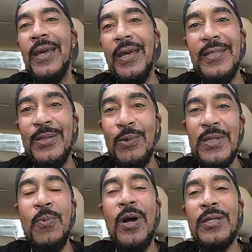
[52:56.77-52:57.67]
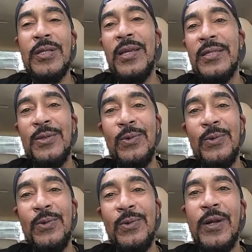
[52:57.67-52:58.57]
As soon as I walked in, as soon as
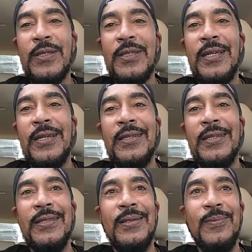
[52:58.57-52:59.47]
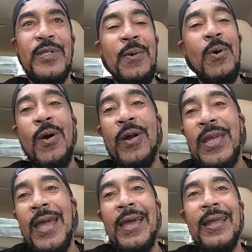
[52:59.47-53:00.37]
Swift walked in, J-Ro already
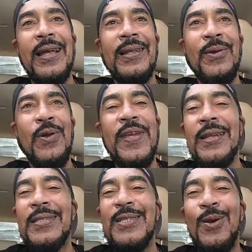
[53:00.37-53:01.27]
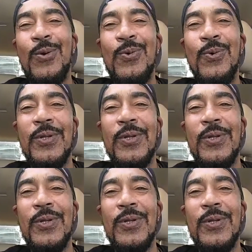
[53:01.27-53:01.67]
had, I don't know if he had it circled or